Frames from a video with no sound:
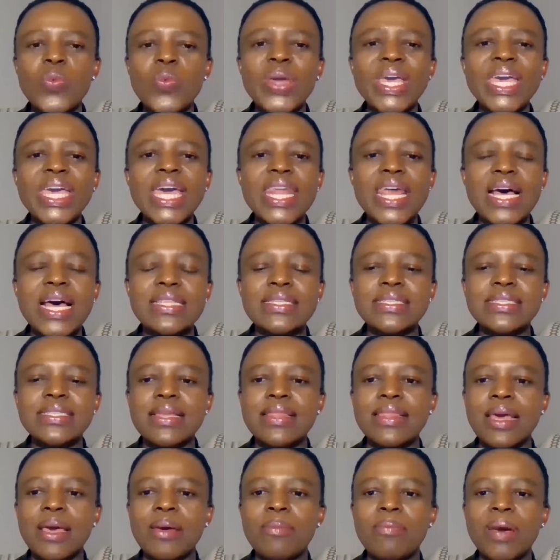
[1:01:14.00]
we can
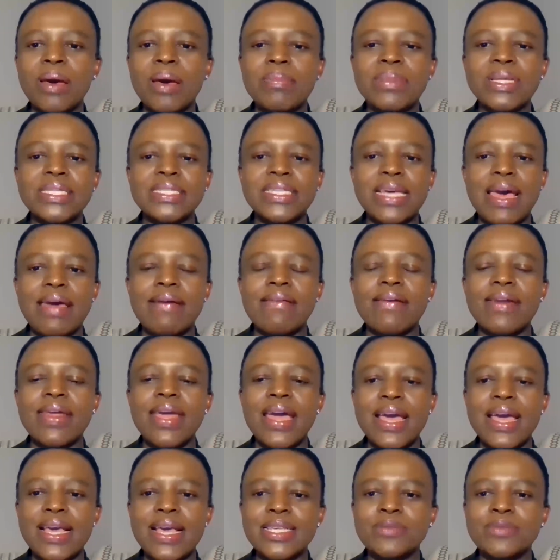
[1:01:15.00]
answer them. I mean,
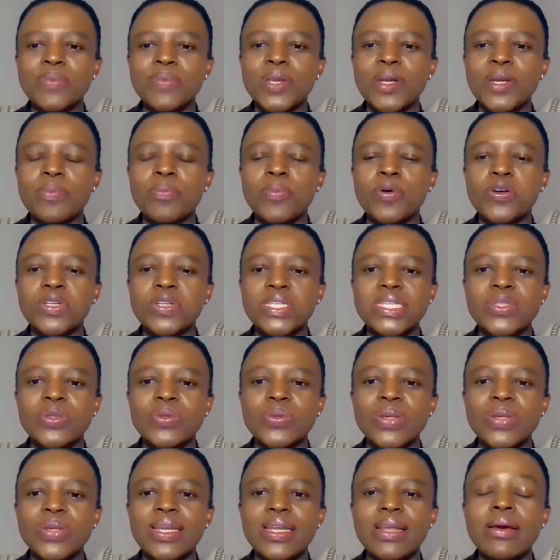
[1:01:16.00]
diarrhea has been reported
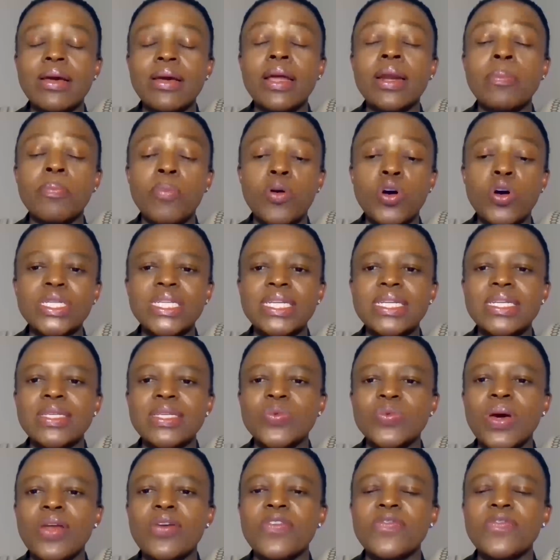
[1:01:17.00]

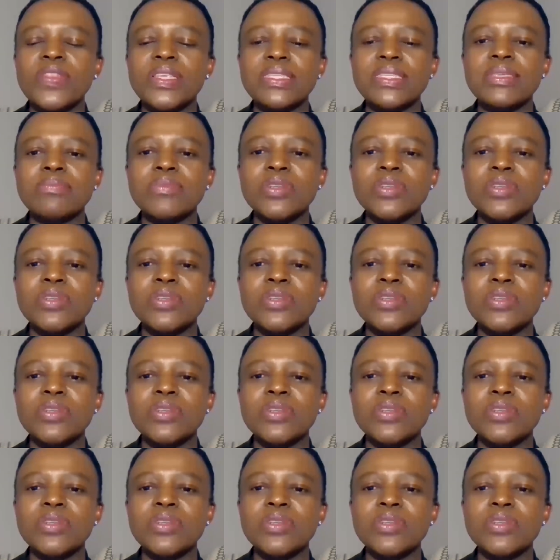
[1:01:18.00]
as one of the